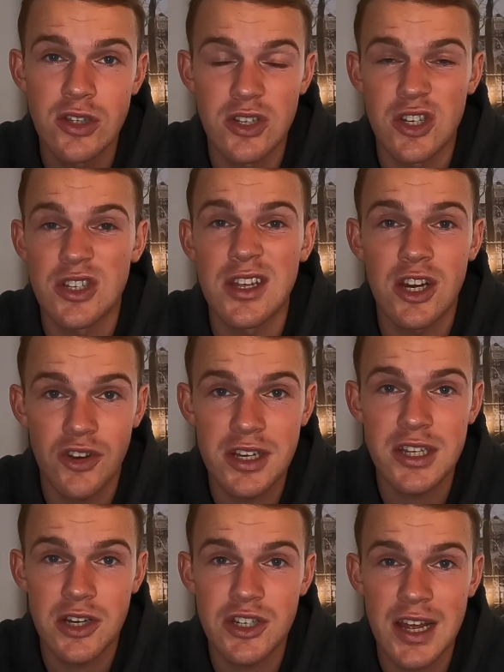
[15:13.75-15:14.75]
to just
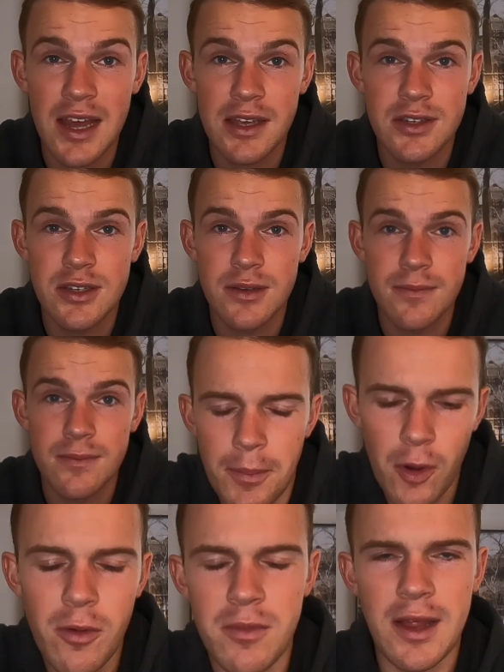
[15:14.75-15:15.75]
increase their size. The
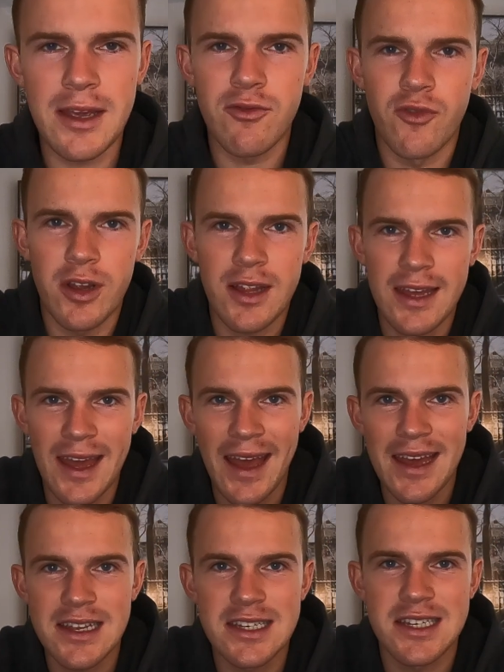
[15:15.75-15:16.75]
bottom line really
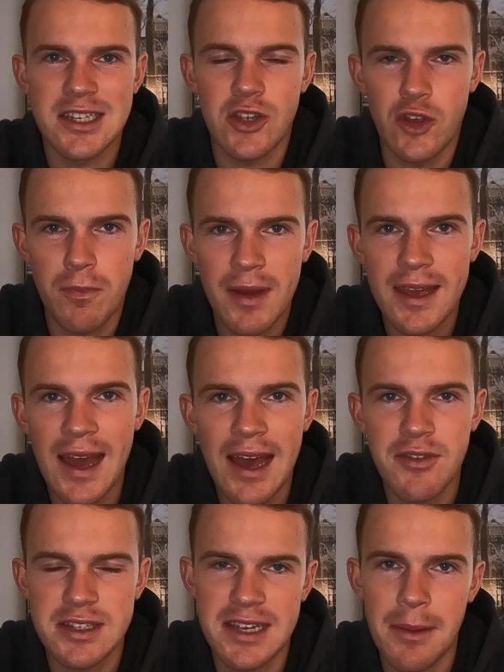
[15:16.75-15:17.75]
is you might
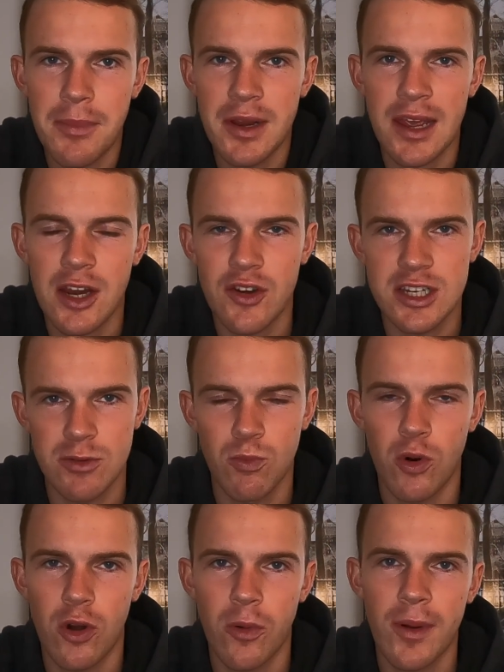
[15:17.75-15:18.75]
have a temporary increase in
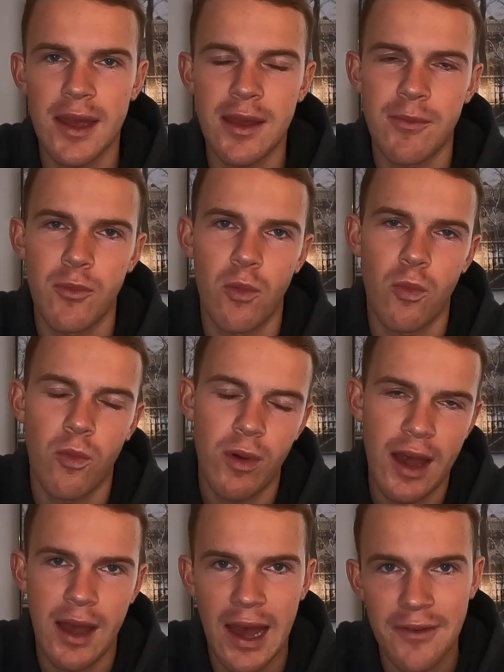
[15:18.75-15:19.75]
water weight
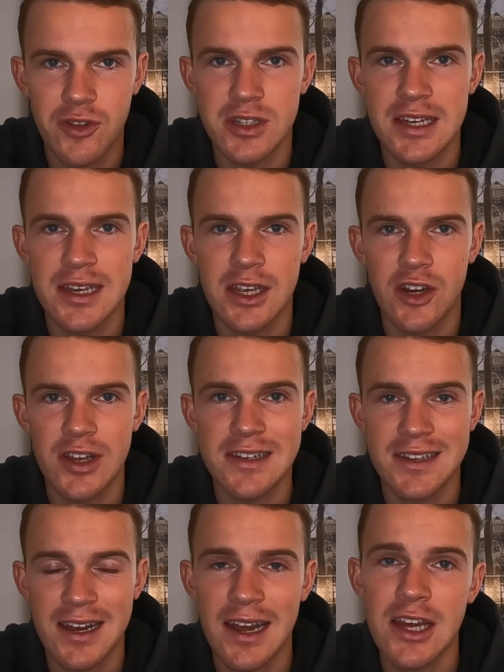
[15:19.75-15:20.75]
after taking
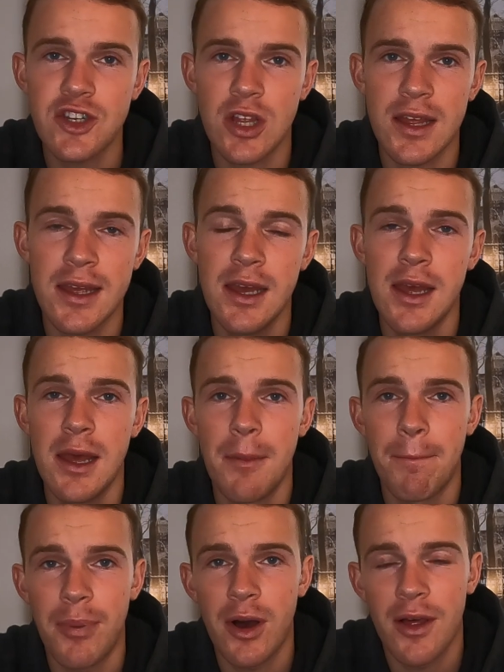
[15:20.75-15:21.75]
creatine initially,
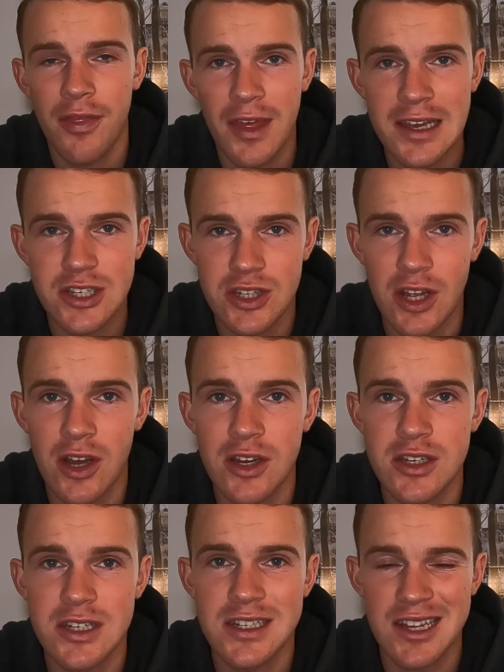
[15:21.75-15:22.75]
but this
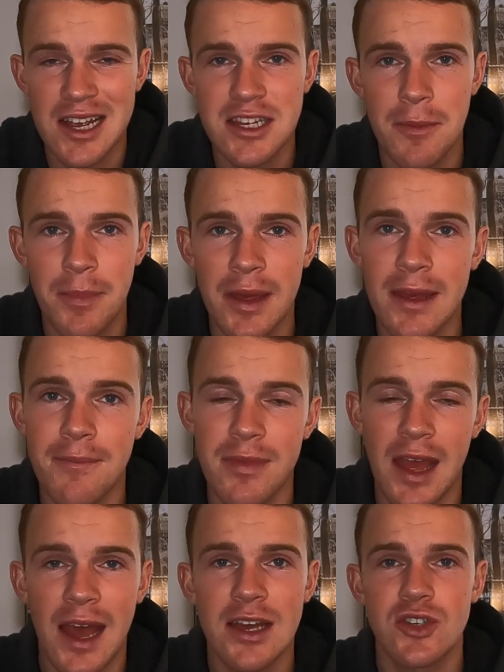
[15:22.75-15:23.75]
does
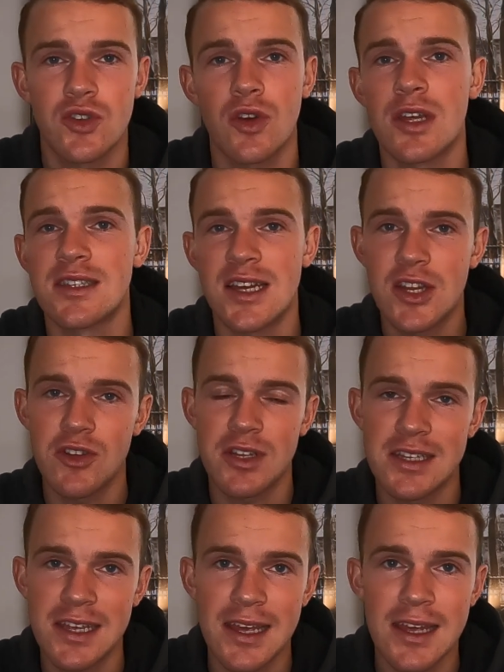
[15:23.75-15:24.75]
dissipate as you continue
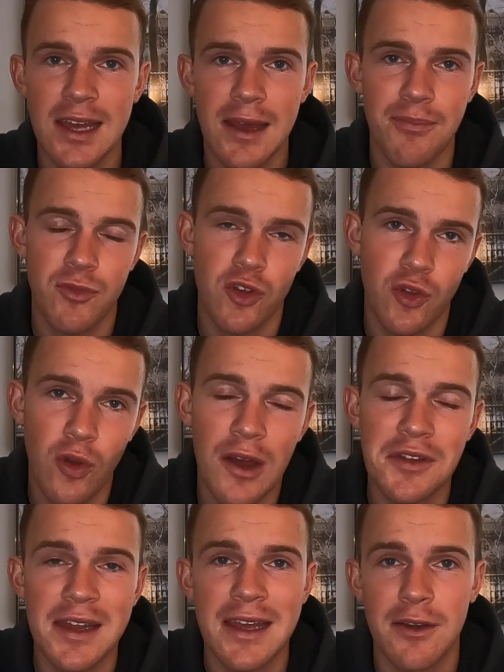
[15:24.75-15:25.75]
to take it. You do
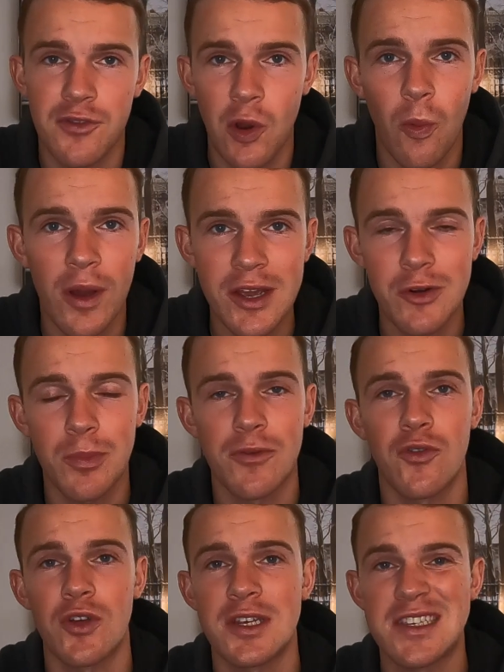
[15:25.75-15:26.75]
have to take it for a while
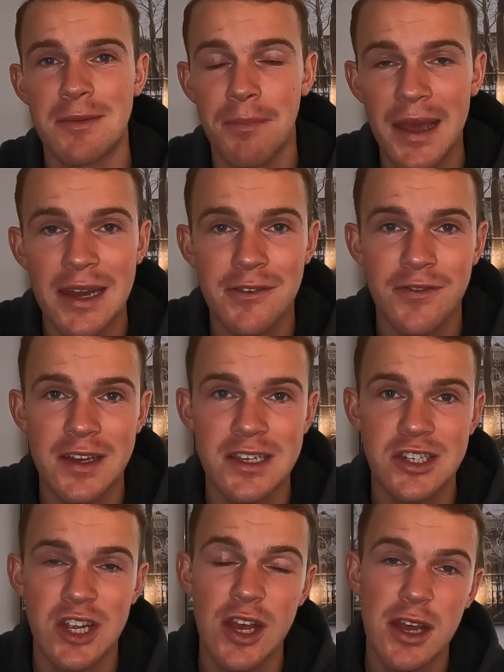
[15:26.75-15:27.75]
before you see
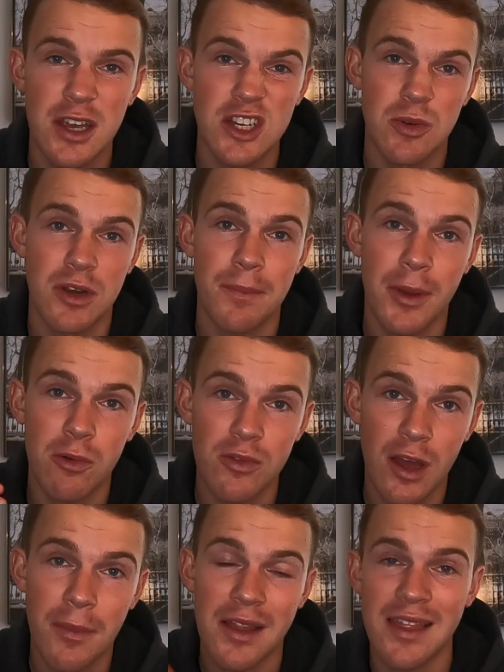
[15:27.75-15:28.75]
benefits, because you want to
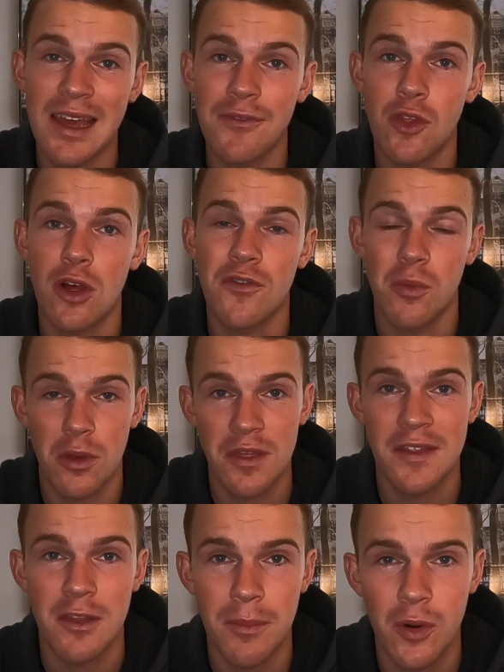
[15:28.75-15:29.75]
build up a level of it
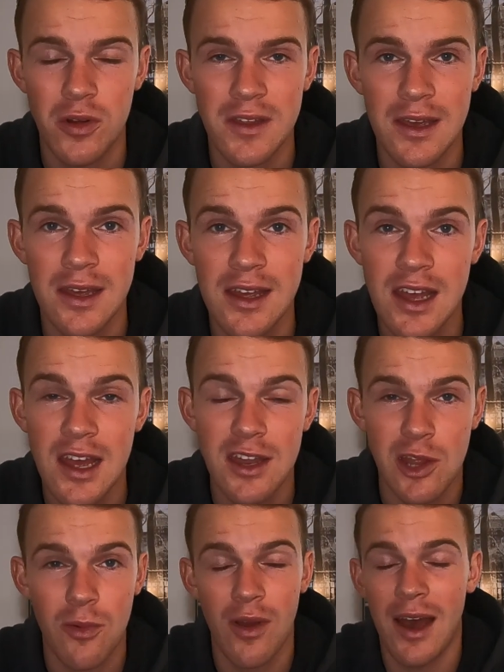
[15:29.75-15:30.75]
within the body.
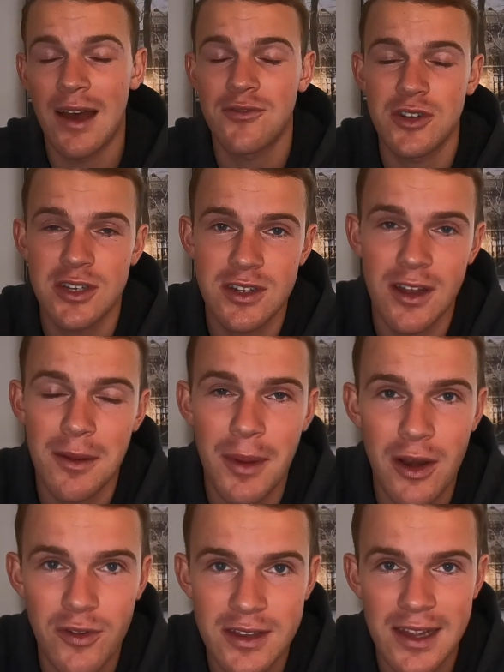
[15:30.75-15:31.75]
Now, I've just done a
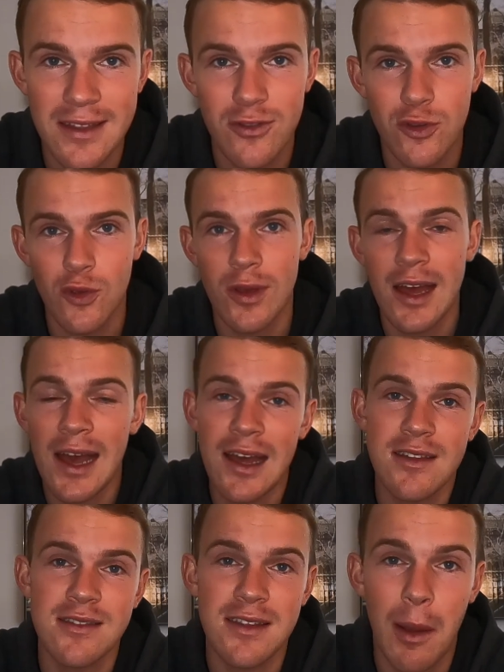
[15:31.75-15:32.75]
bit of reading into it
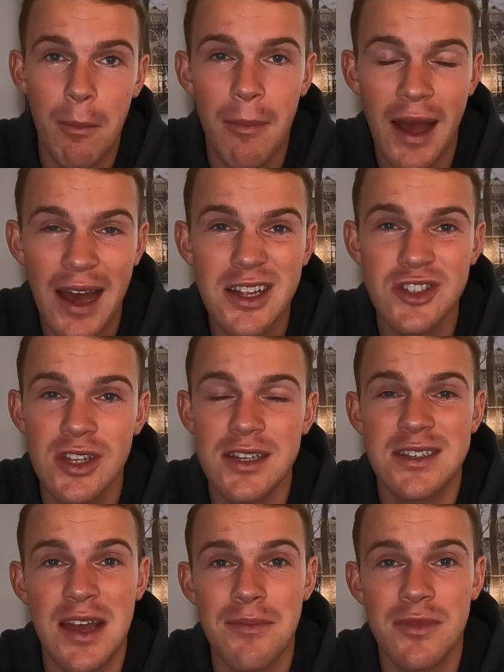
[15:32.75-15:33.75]
and I'm
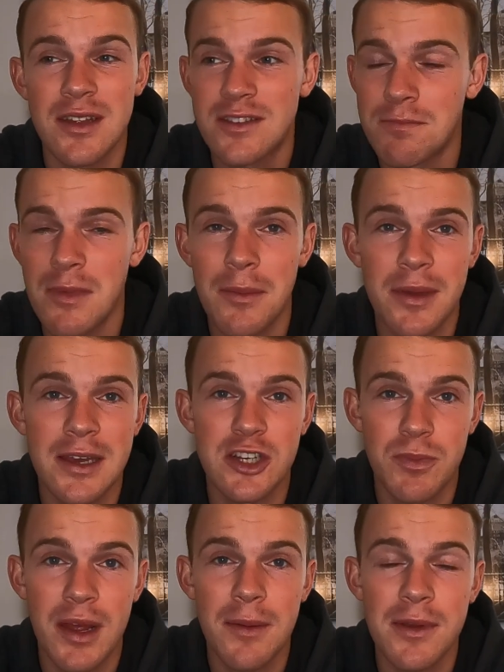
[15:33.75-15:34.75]
actually tempted to maybe
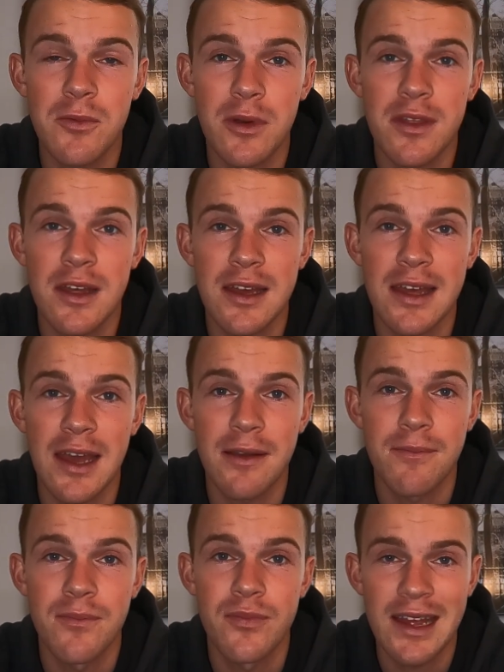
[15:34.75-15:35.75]
experiment with it
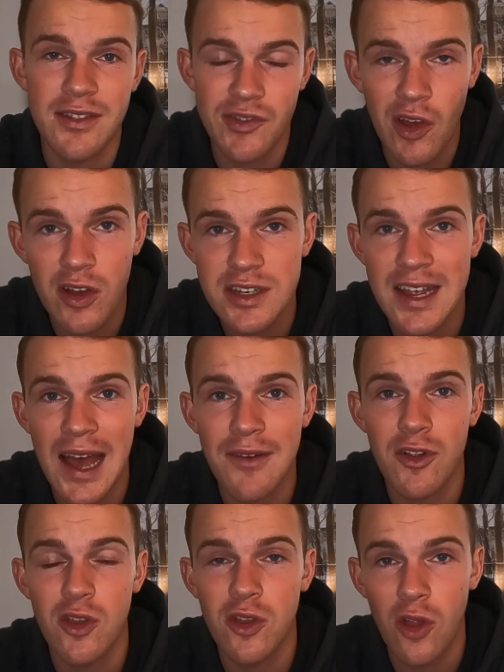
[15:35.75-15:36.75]
again. It does
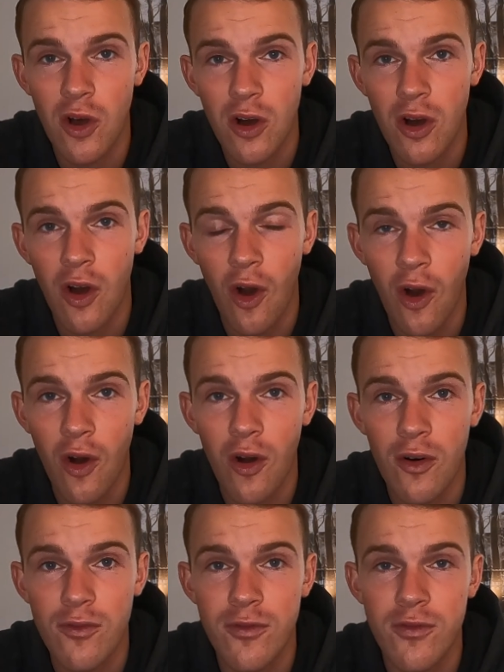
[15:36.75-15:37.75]
have a lot
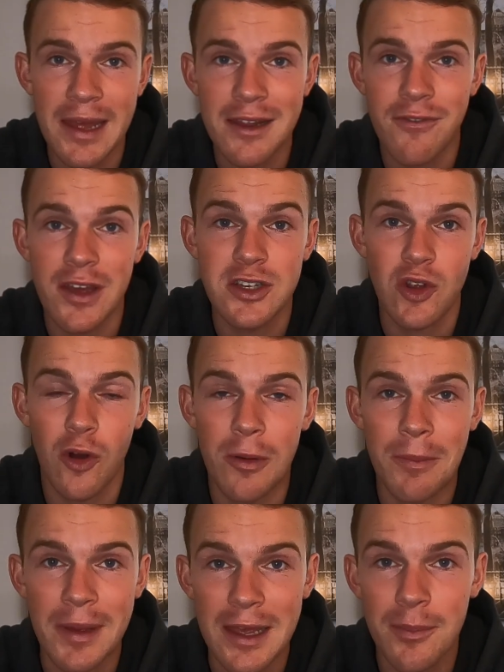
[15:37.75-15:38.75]
of benefits
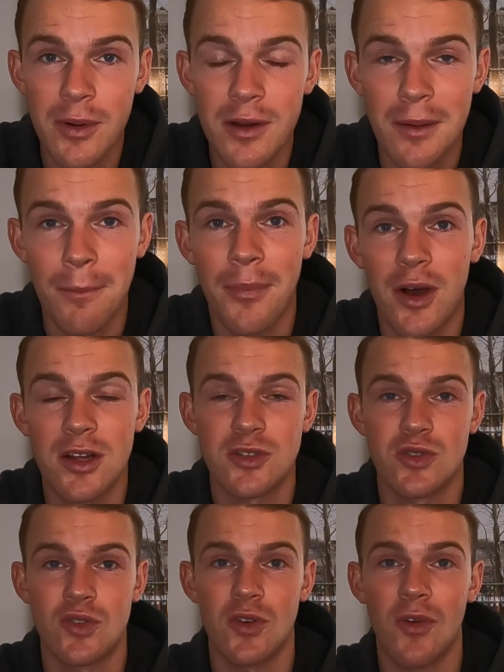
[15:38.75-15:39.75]
on paper,
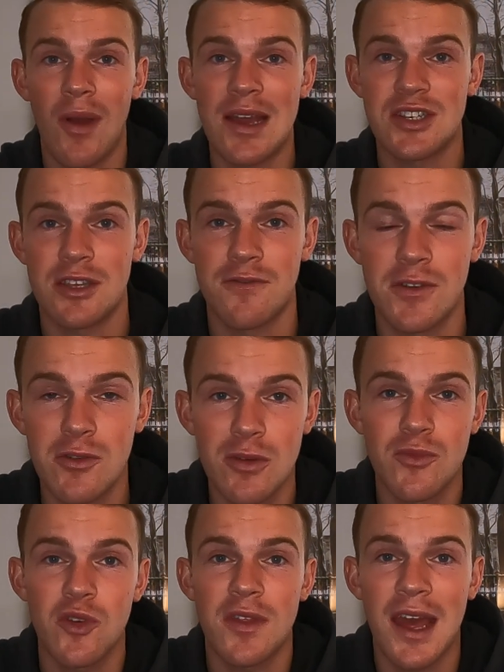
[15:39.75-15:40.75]
but do you actually feel
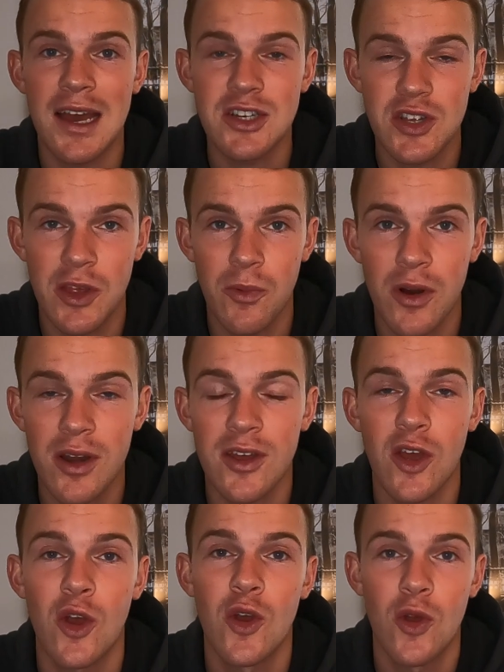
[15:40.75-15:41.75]
them? Do they actually
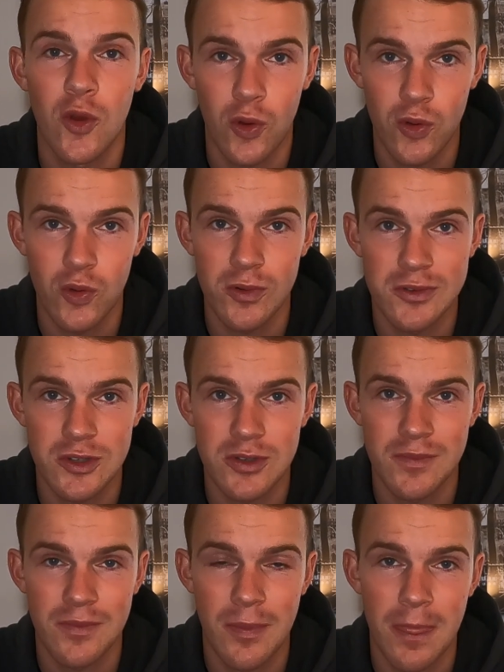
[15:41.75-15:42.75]
work? Who knows?